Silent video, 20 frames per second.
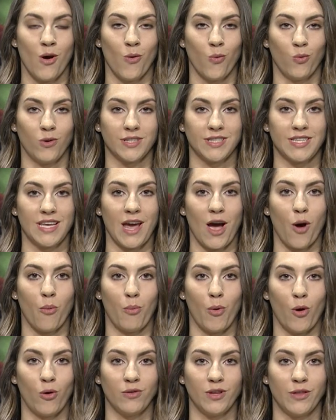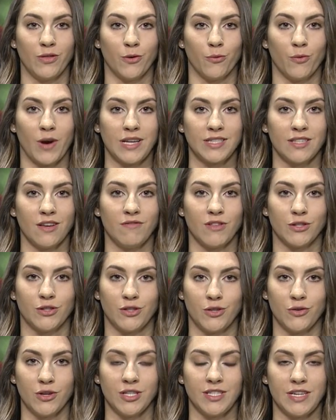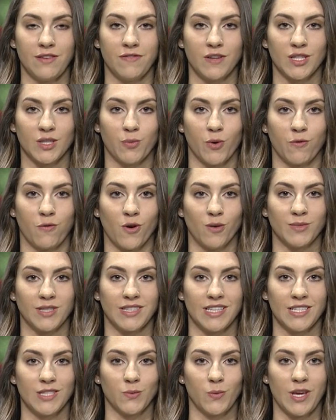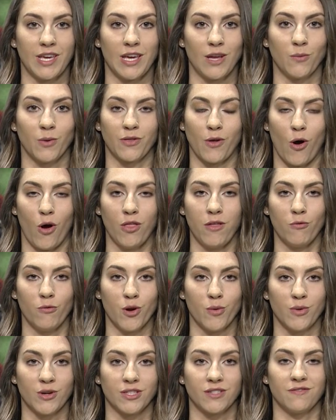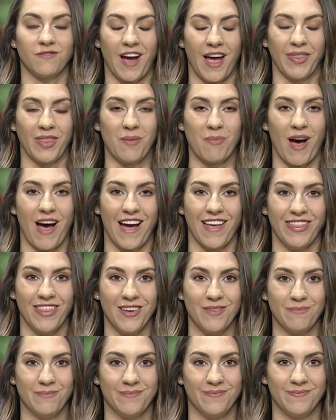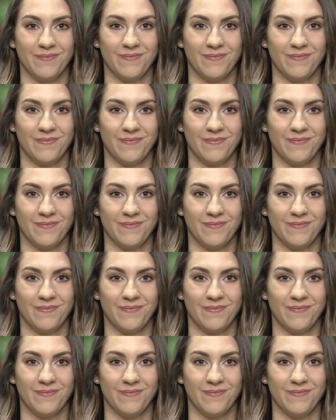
We'll see how Bolton and the rest of the Sooner defense performs this weekend with all the rumors finally behind them.